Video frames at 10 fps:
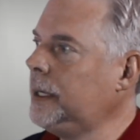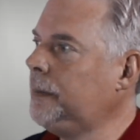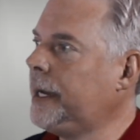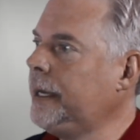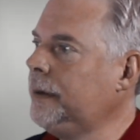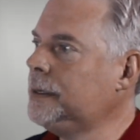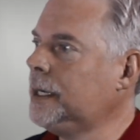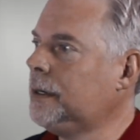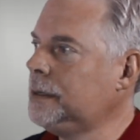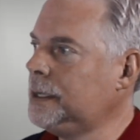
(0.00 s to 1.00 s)
And by
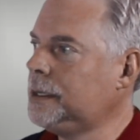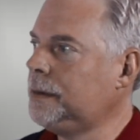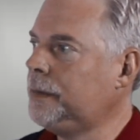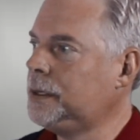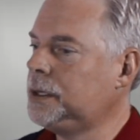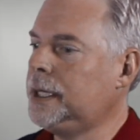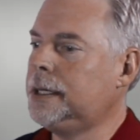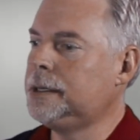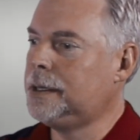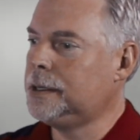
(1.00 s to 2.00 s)
using our system, which
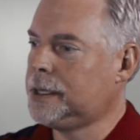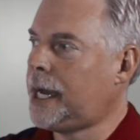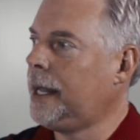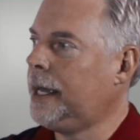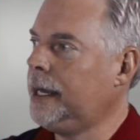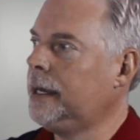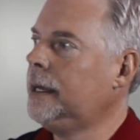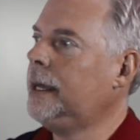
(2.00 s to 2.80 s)
is the skylight